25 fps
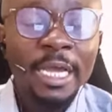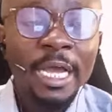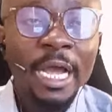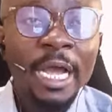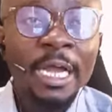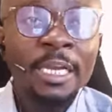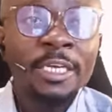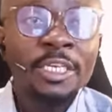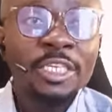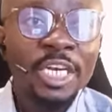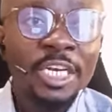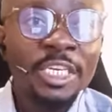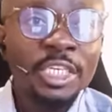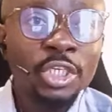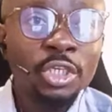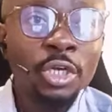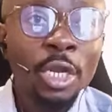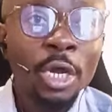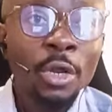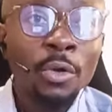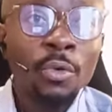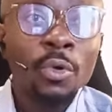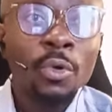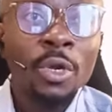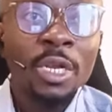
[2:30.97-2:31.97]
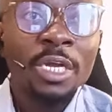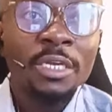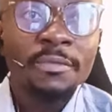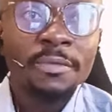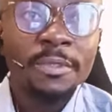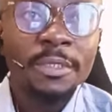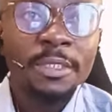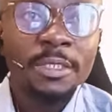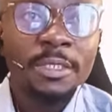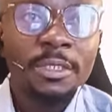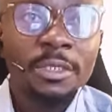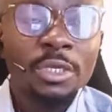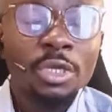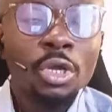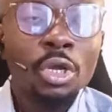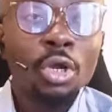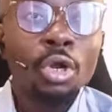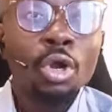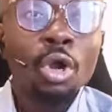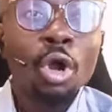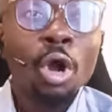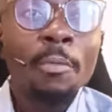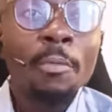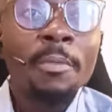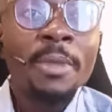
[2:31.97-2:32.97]
and traditional rulers
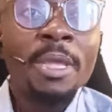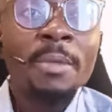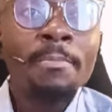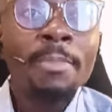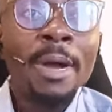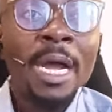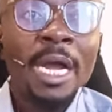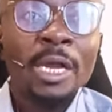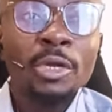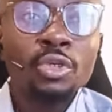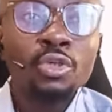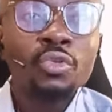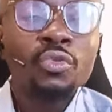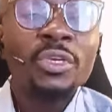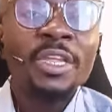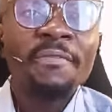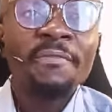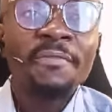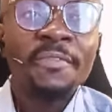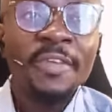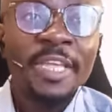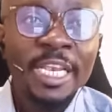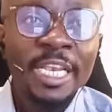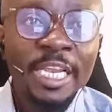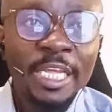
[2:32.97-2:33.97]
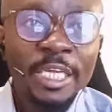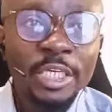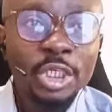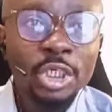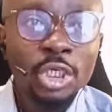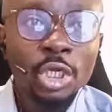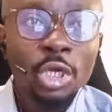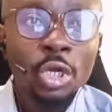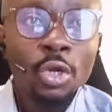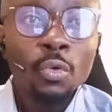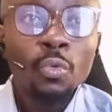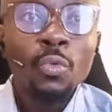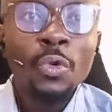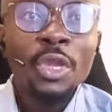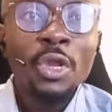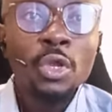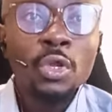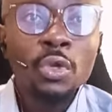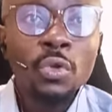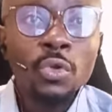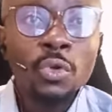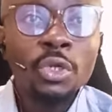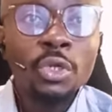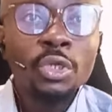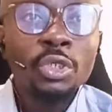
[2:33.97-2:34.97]
coming back to the village with
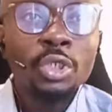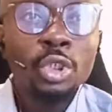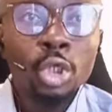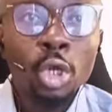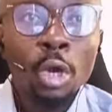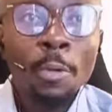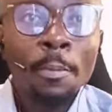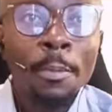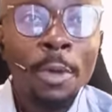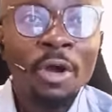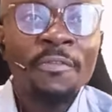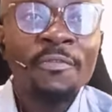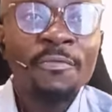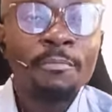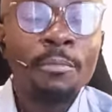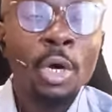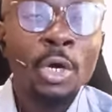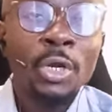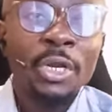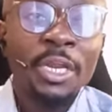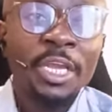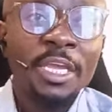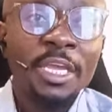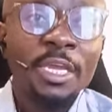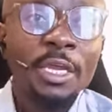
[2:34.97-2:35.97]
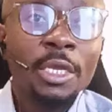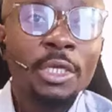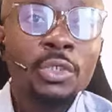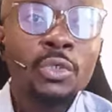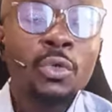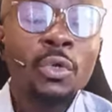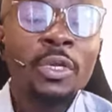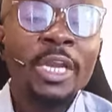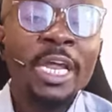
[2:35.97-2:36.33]
huge sum of money so